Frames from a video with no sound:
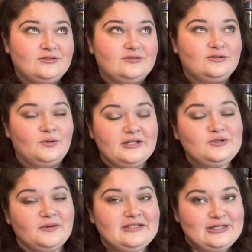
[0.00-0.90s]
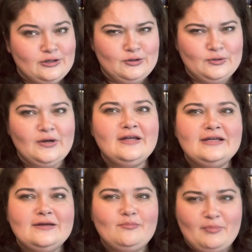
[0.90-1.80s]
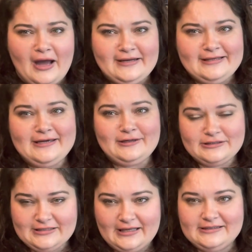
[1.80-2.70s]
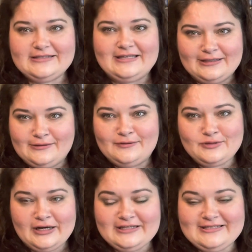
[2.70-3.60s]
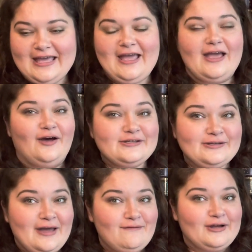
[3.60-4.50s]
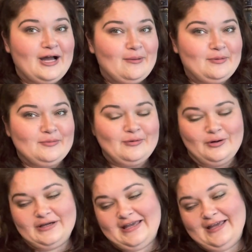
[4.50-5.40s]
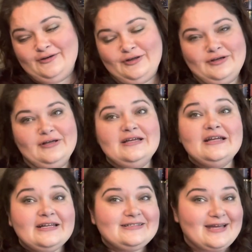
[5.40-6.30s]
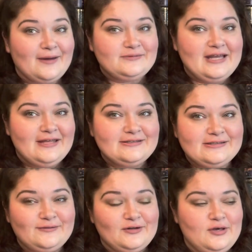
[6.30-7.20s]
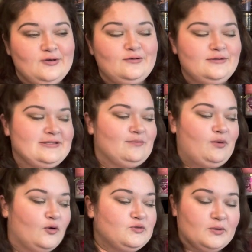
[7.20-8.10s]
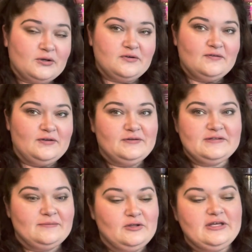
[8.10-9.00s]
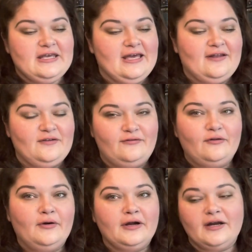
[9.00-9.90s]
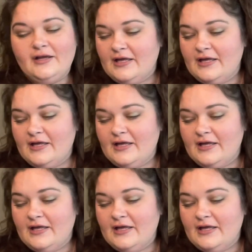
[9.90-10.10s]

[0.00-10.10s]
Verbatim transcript: twenty twenty-two body care scents. That's what I'm trying to say. I also have a couple more candle top tens for you, some post-burn reviews I'm looking at on the floor,